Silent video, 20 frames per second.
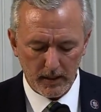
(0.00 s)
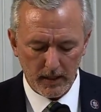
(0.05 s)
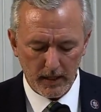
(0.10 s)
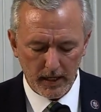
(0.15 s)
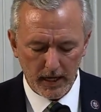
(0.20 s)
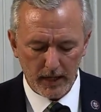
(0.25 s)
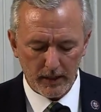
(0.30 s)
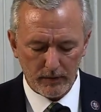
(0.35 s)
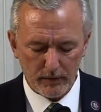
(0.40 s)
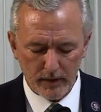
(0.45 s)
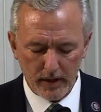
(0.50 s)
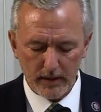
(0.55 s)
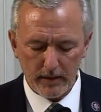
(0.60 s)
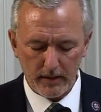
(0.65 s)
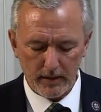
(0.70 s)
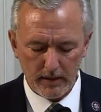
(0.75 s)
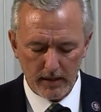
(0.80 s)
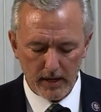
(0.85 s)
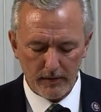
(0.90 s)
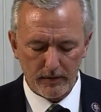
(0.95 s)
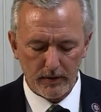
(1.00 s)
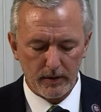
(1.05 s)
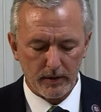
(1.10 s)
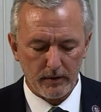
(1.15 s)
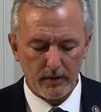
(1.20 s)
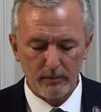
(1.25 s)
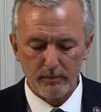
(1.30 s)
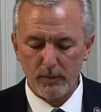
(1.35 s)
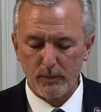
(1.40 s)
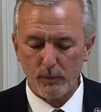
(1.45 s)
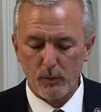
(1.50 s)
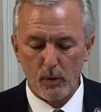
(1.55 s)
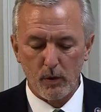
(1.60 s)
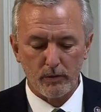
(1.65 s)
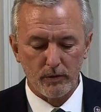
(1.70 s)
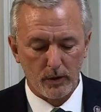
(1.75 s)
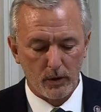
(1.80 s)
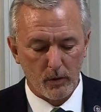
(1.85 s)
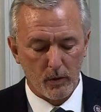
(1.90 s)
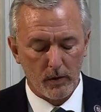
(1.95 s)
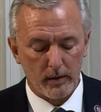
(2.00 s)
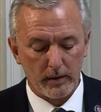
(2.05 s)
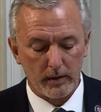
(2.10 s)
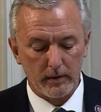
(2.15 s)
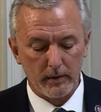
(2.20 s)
a trend never before recorded.